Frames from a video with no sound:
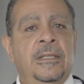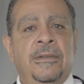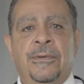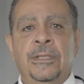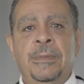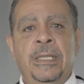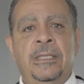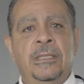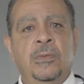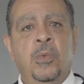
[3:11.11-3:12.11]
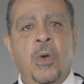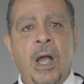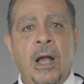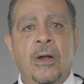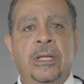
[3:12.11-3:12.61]
The first mate says,
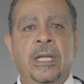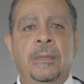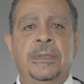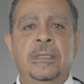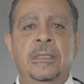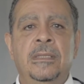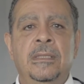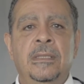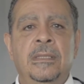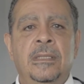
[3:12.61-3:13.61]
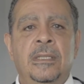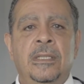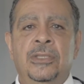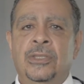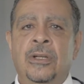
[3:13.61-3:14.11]
"Wow, captain.
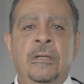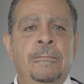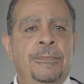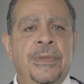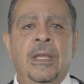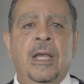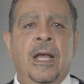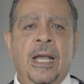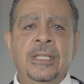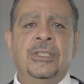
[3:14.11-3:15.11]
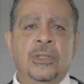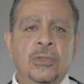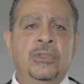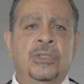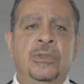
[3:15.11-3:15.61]
Sir, I
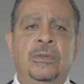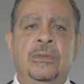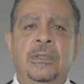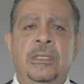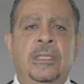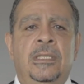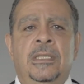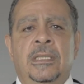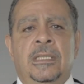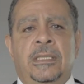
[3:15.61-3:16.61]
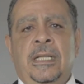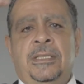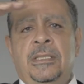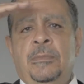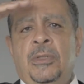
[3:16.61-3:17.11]
salute you.
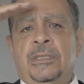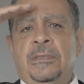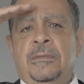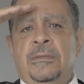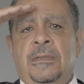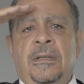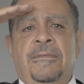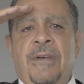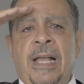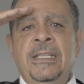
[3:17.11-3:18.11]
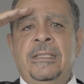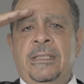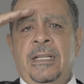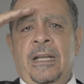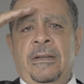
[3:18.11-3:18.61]
That's the most valiant
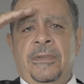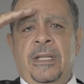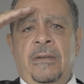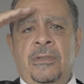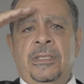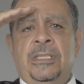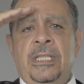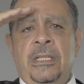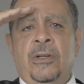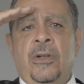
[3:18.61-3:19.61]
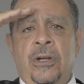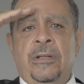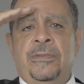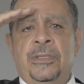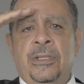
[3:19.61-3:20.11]
thing I've ever seen or heard
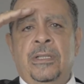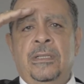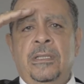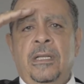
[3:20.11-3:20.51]
of, sir."